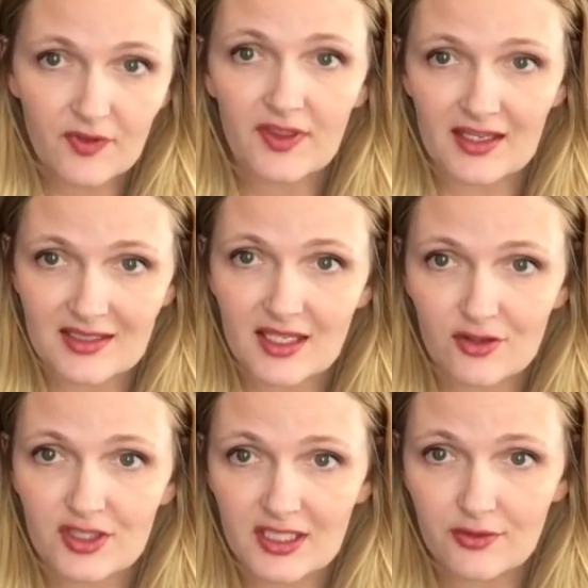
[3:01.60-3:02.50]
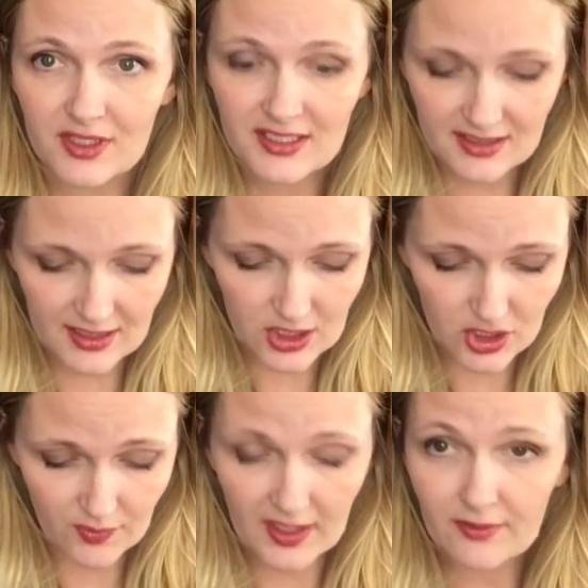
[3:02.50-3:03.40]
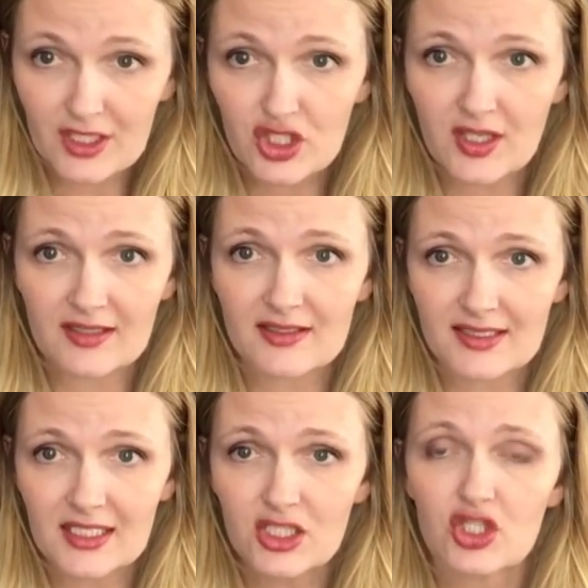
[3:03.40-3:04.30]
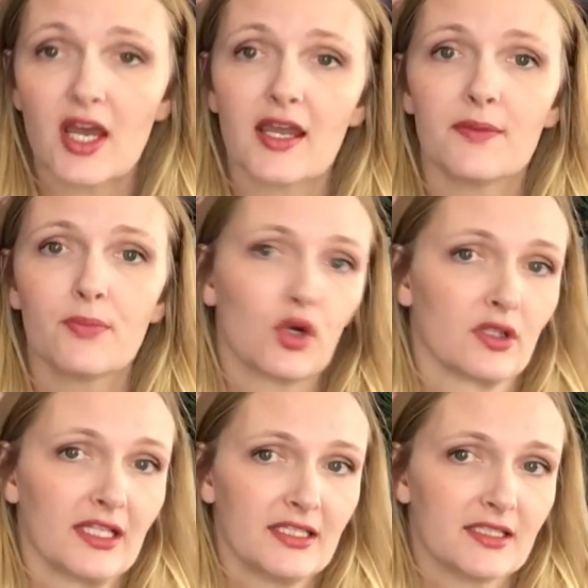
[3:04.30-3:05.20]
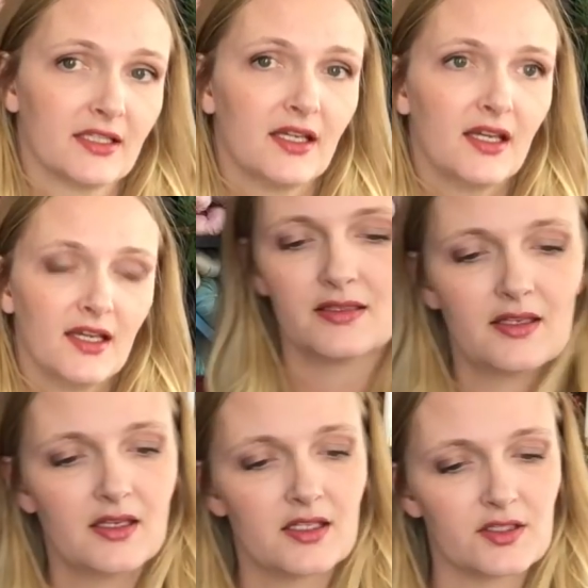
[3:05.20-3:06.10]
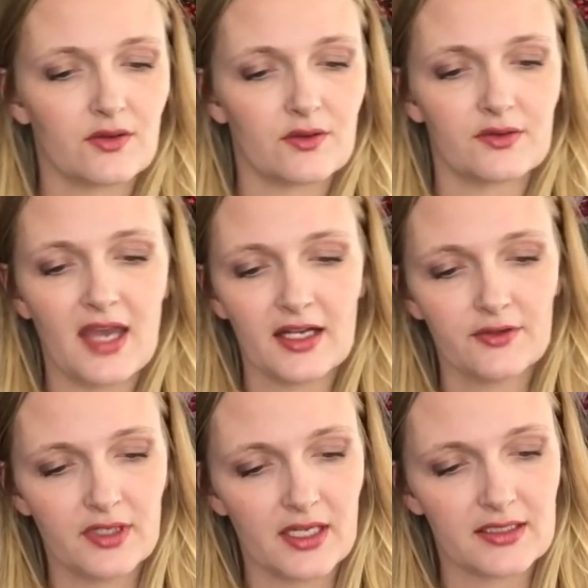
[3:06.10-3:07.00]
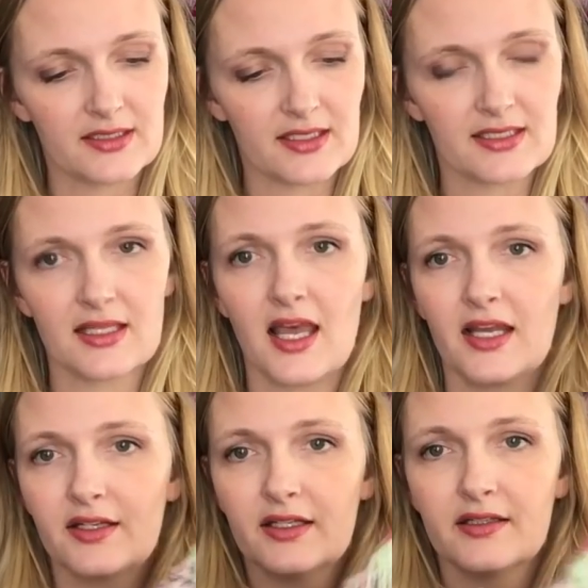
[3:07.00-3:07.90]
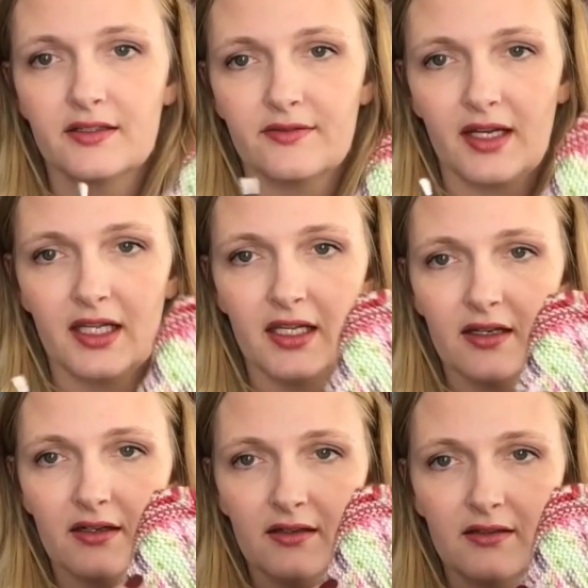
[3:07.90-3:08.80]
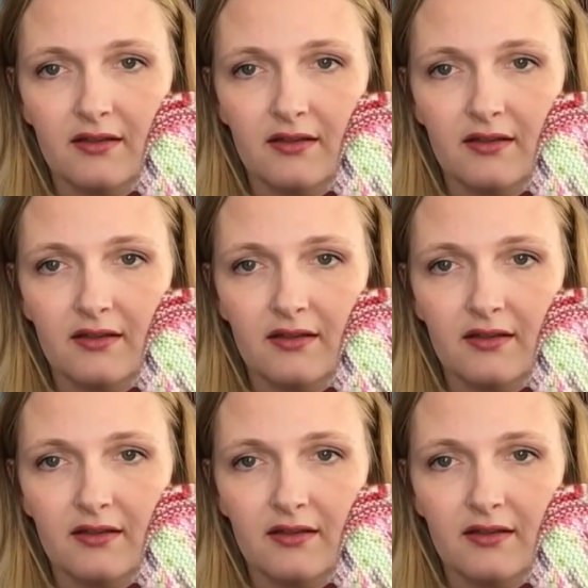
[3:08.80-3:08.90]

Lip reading: for that center decrease stitch. When I reach that stitch, I purl it. So that creates this line right here.